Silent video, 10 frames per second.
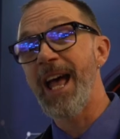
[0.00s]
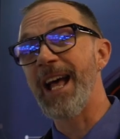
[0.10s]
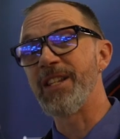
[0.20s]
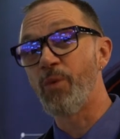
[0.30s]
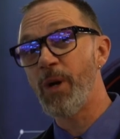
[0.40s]

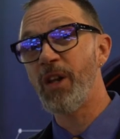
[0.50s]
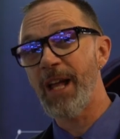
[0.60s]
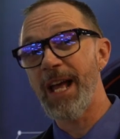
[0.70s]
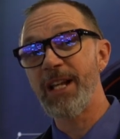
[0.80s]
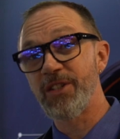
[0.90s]
as well
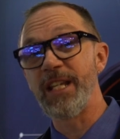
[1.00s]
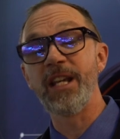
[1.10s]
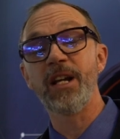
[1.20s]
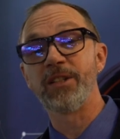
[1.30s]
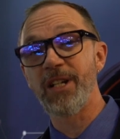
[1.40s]
as
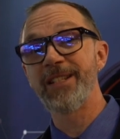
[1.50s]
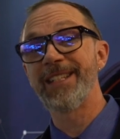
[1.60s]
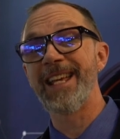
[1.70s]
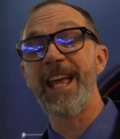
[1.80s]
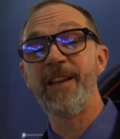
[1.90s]
the
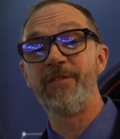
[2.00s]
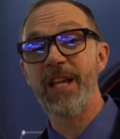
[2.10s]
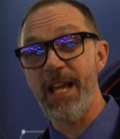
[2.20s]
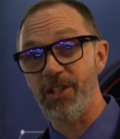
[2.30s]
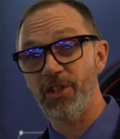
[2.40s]
Dante
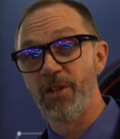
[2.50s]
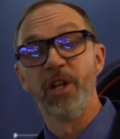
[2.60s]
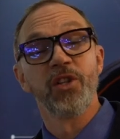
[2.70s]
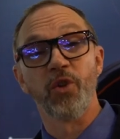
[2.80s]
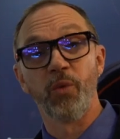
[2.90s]

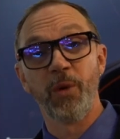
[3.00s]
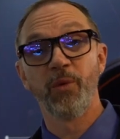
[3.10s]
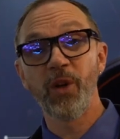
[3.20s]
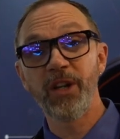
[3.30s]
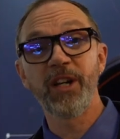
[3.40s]
AVH. So we're
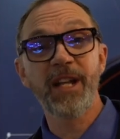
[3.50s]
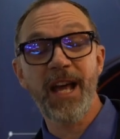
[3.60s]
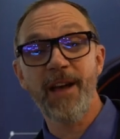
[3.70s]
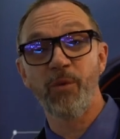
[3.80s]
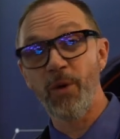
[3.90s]
really going to
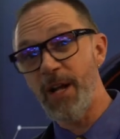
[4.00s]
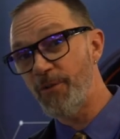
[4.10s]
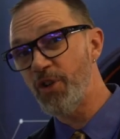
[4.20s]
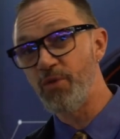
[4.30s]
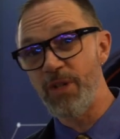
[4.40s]
have whatever
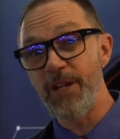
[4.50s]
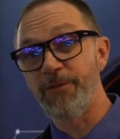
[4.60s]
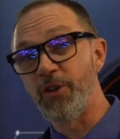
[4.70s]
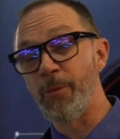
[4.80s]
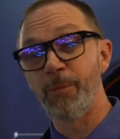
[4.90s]
you need
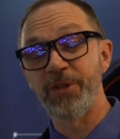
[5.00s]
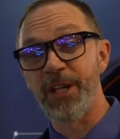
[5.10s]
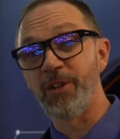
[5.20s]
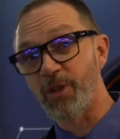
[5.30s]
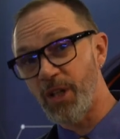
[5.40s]
for your
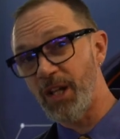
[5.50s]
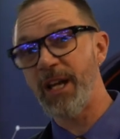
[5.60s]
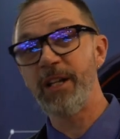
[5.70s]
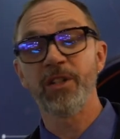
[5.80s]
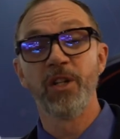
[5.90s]
particular
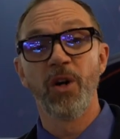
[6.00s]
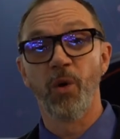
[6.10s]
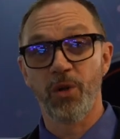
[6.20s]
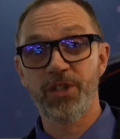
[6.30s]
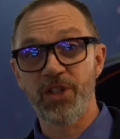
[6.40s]
client
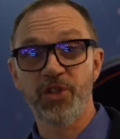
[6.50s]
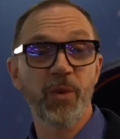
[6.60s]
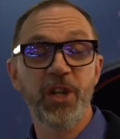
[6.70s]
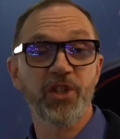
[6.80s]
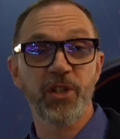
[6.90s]
or
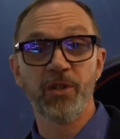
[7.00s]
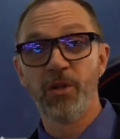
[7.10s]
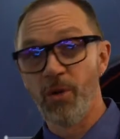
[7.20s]
situation